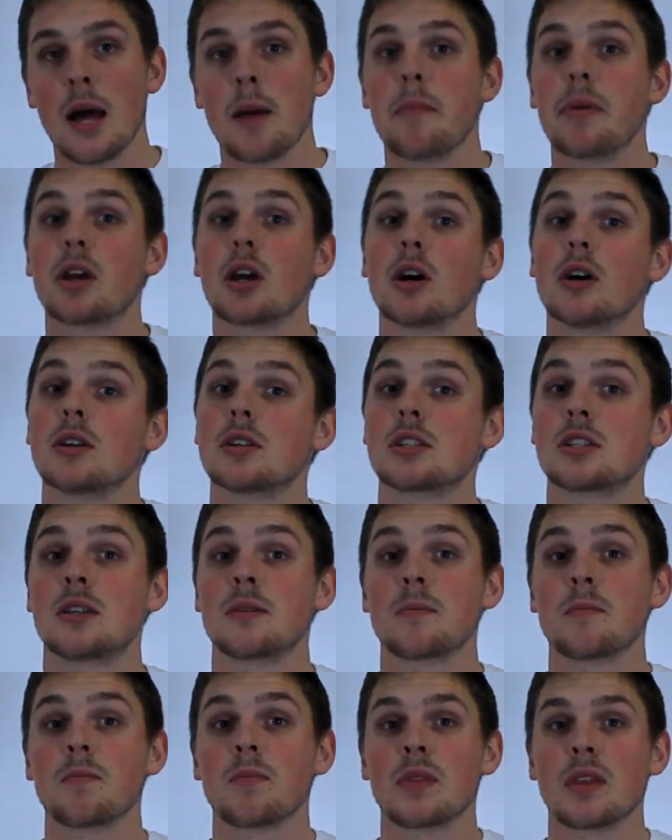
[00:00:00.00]

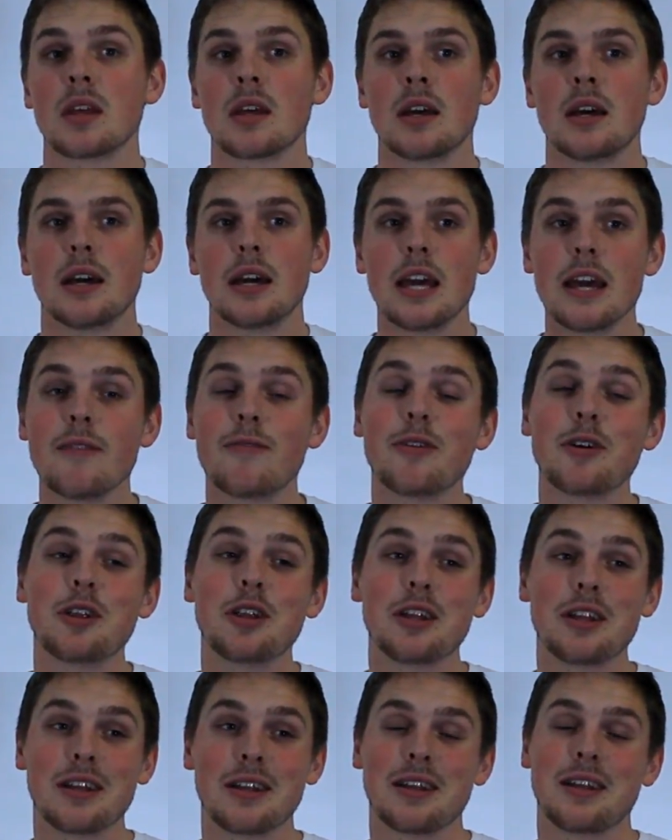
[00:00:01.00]
because
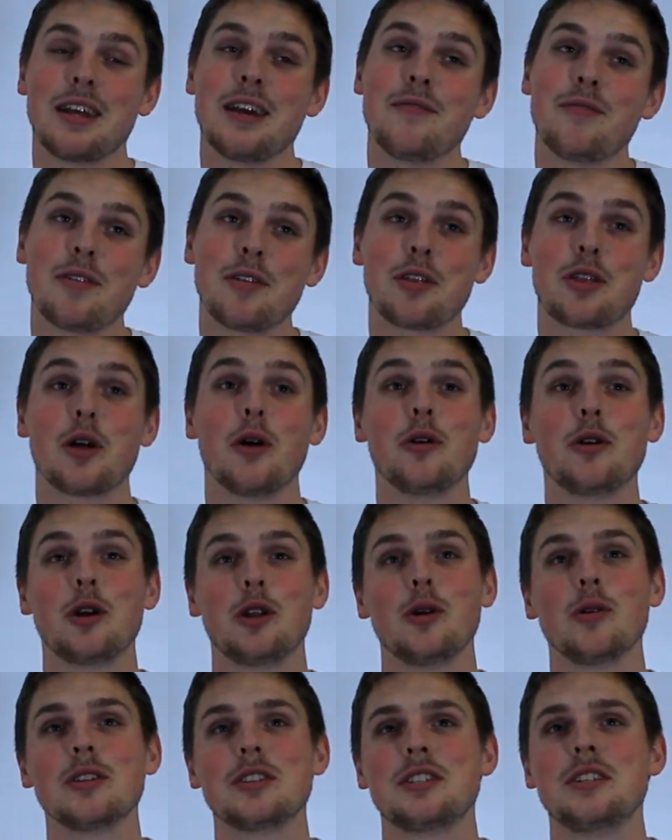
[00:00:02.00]
even though you
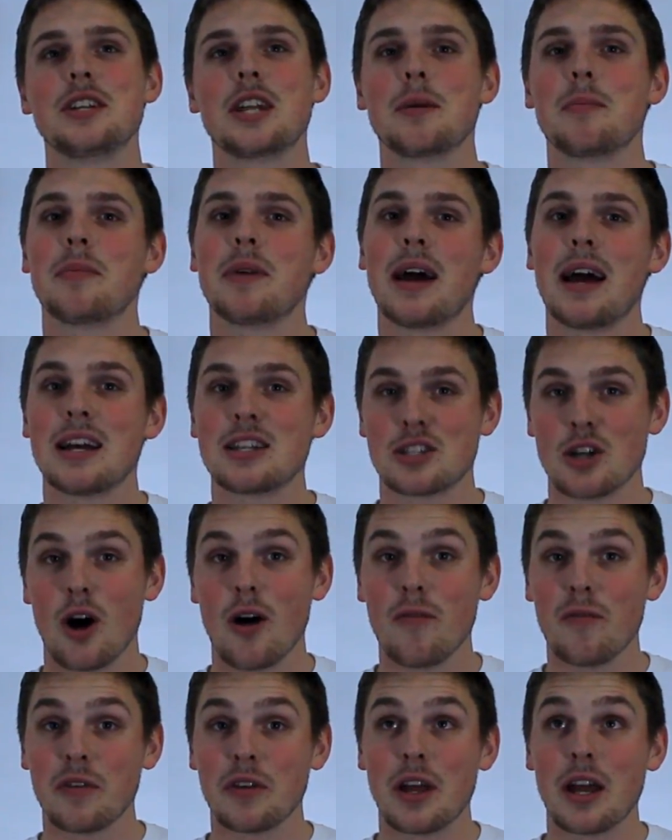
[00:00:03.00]
don't see them as
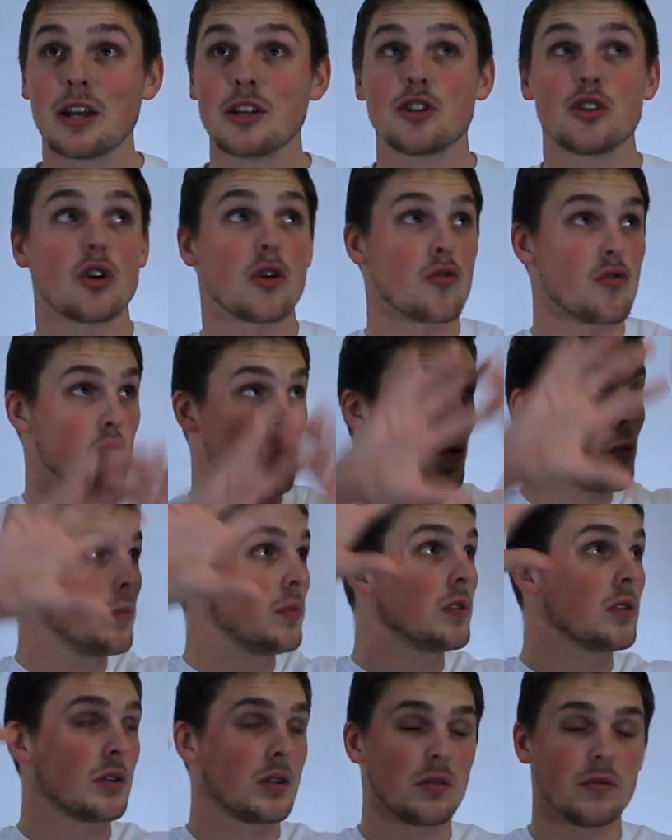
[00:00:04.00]
often as your
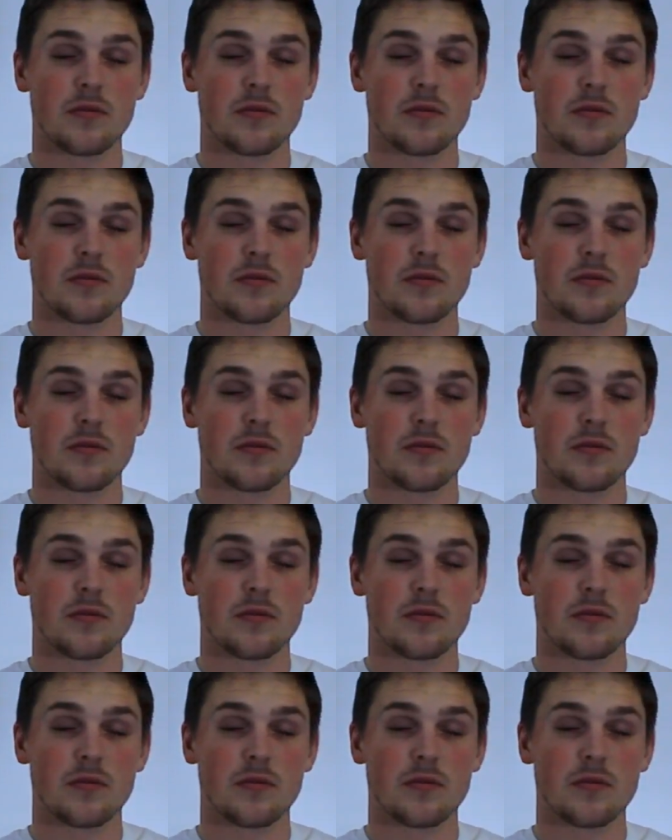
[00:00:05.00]
room